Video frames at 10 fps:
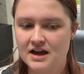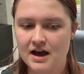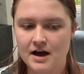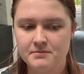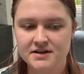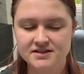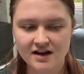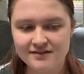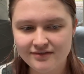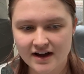because
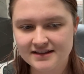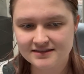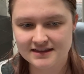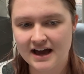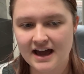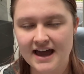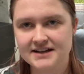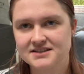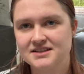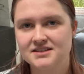I find that
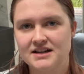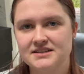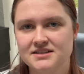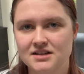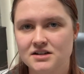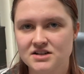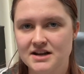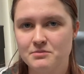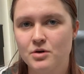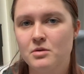exercise is such an
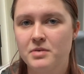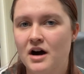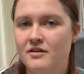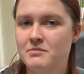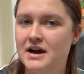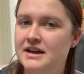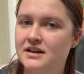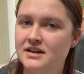important part of my